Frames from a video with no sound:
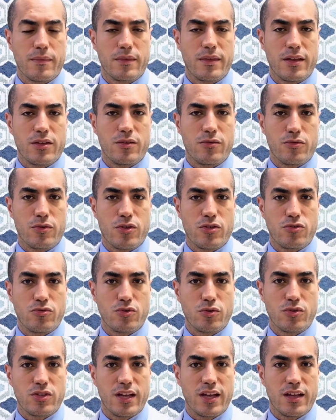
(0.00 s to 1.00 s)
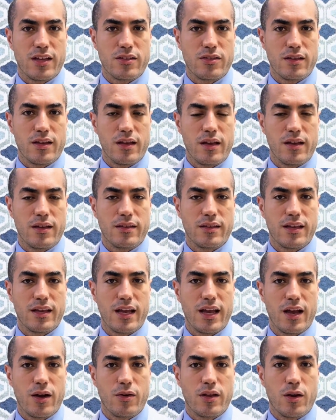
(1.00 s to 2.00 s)
In the first few days, the
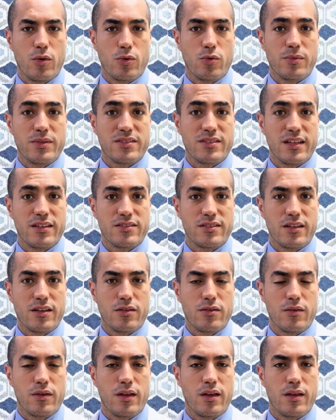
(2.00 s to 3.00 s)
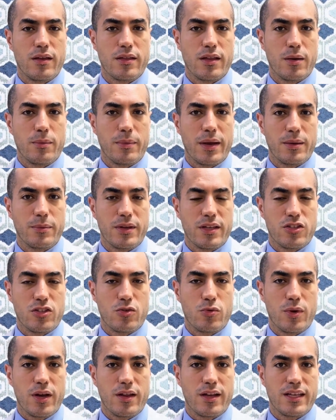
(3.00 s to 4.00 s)
area will be sensitive, there may be
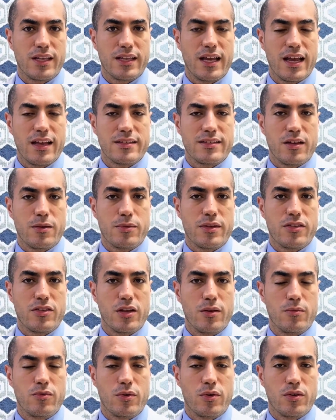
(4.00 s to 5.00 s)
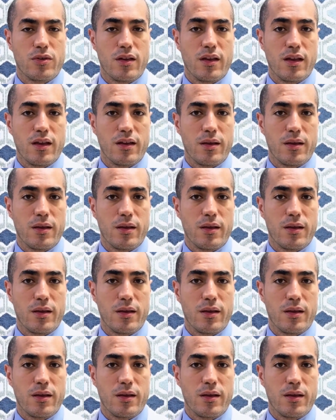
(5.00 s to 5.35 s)
swelling and some discomfort,